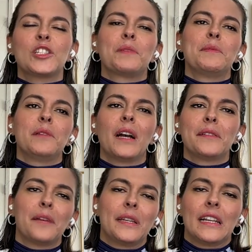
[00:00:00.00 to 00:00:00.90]
Just maybe,
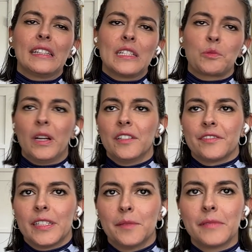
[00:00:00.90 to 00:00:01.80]
I mean, at least one
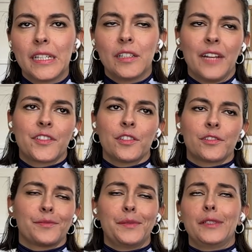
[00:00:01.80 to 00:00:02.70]
of them. Yeah, you have
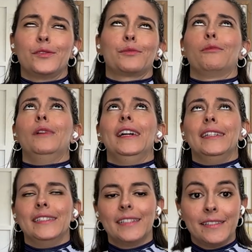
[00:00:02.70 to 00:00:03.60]
two, so maybe just
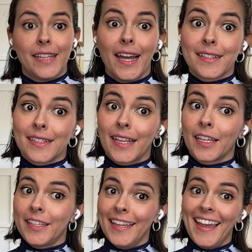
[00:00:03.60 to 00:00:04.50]
one. And that's
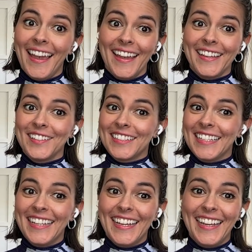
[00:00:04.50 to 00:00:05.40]
like, yay, you
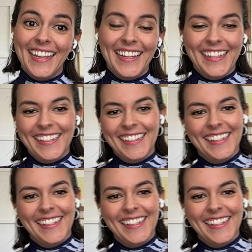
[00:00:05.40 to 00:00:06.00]
did it.